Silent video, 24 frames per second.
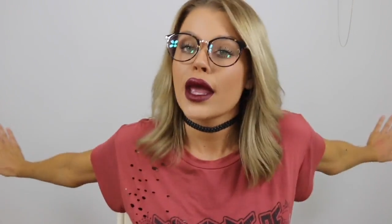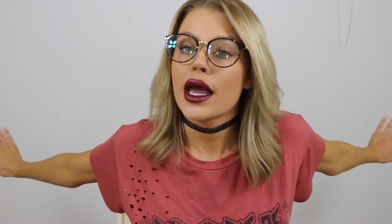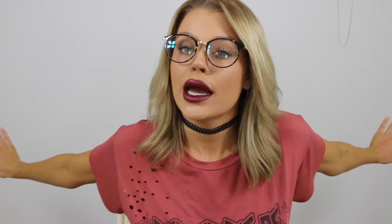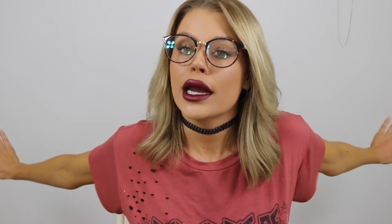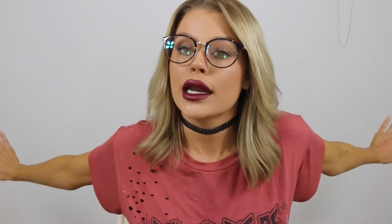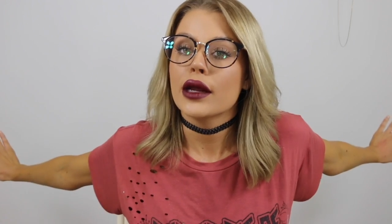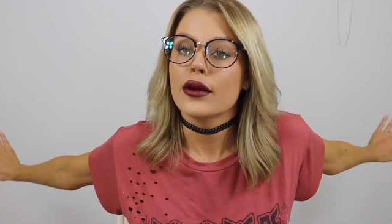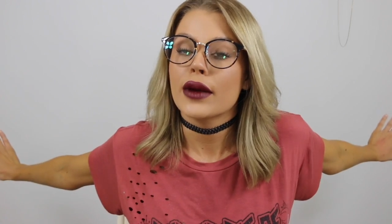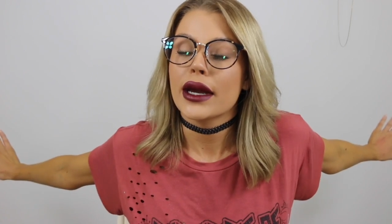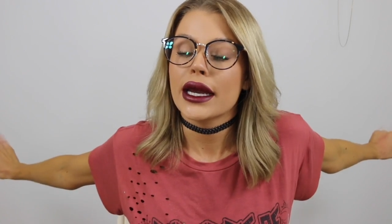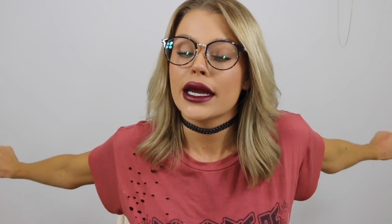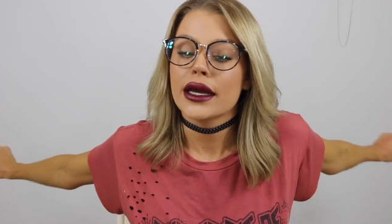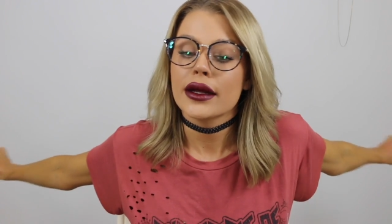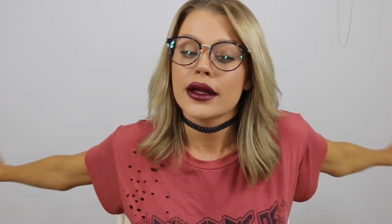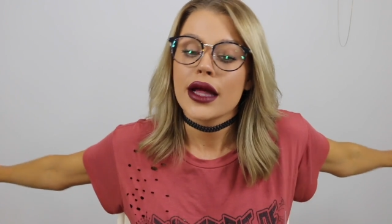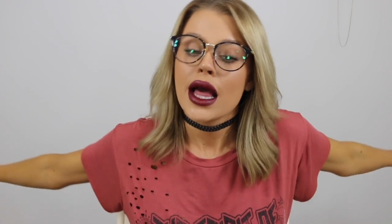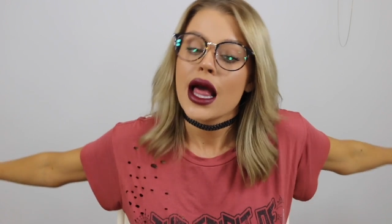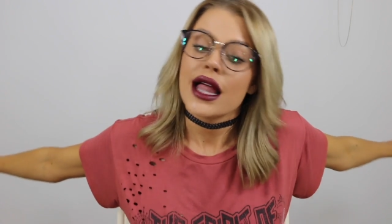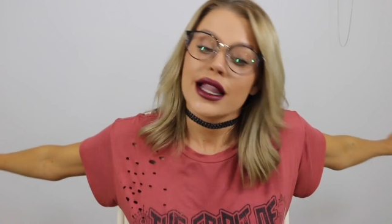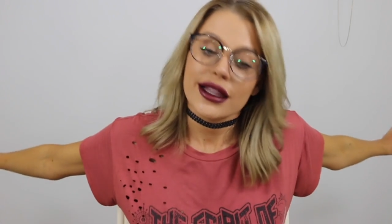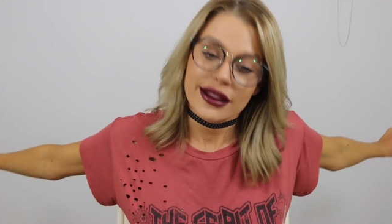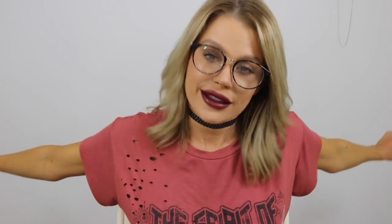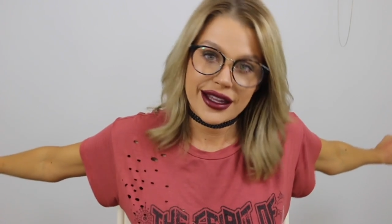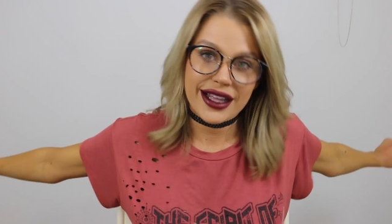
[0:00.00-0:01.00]
Anyway,
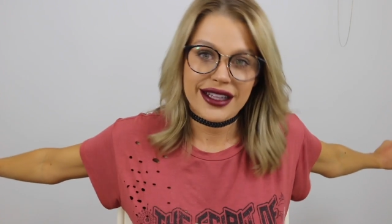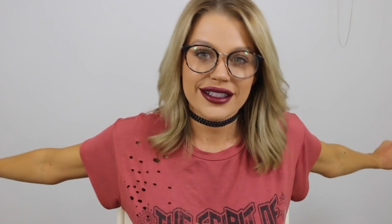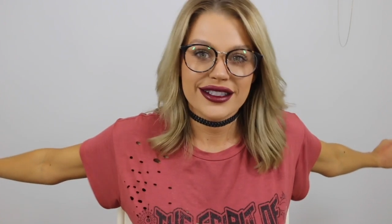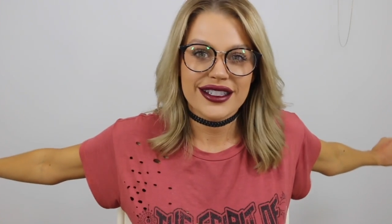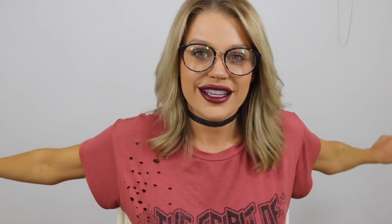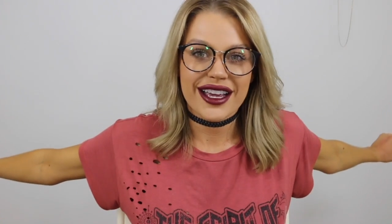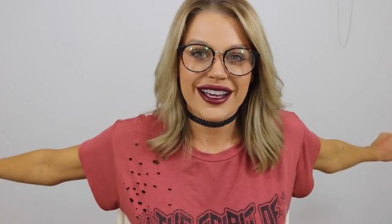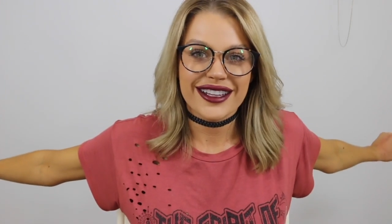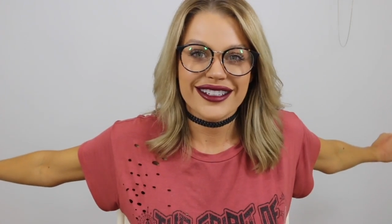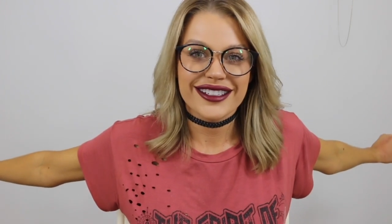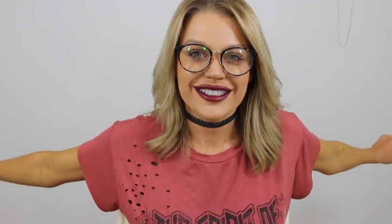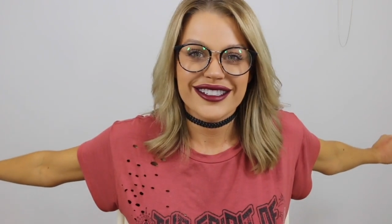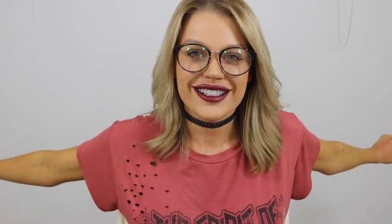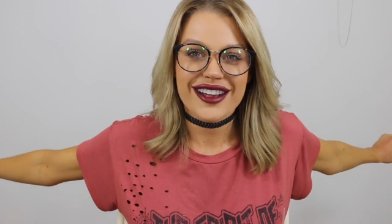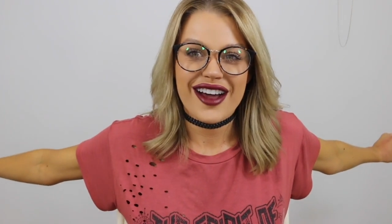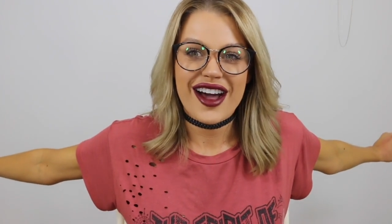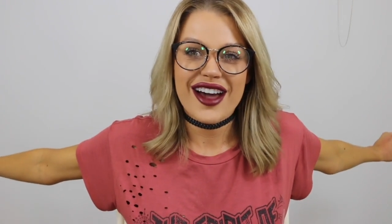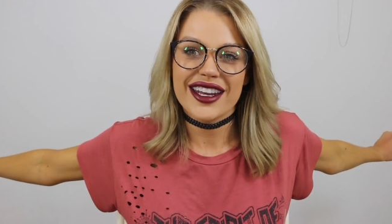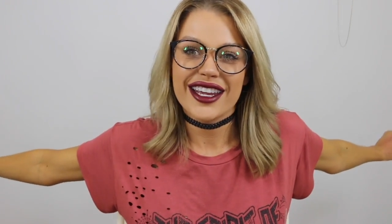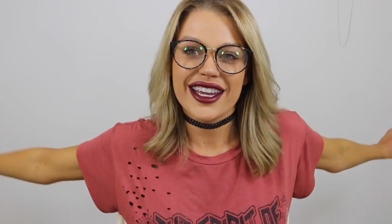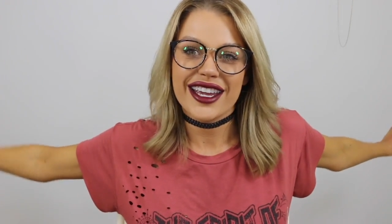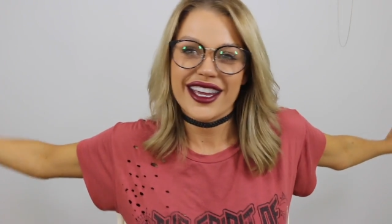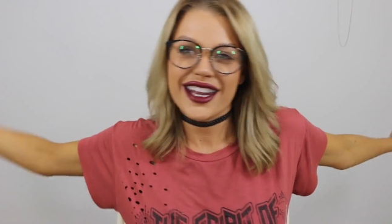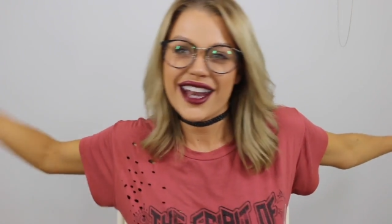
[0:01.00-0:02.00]
let's get
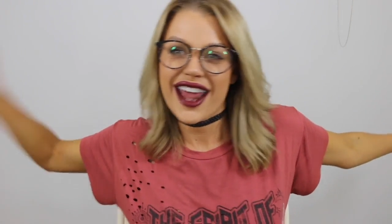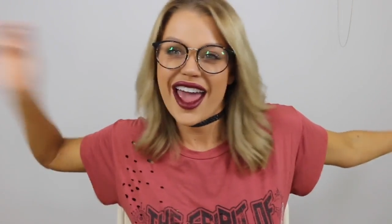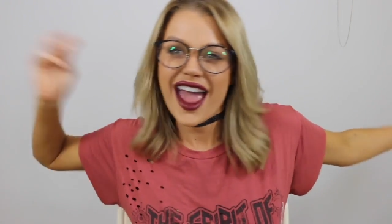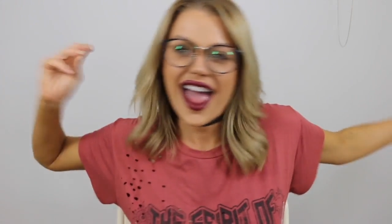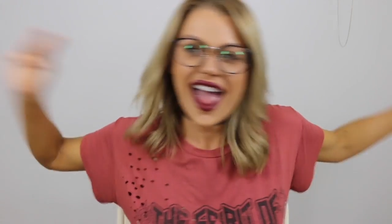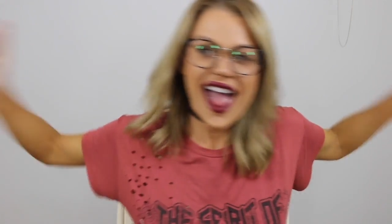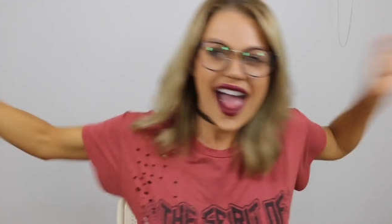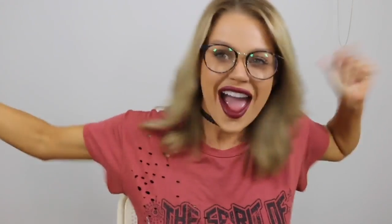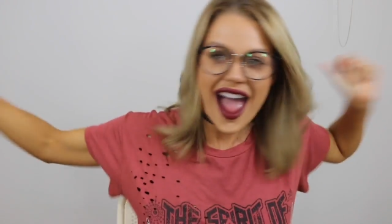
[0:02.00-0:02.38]
started.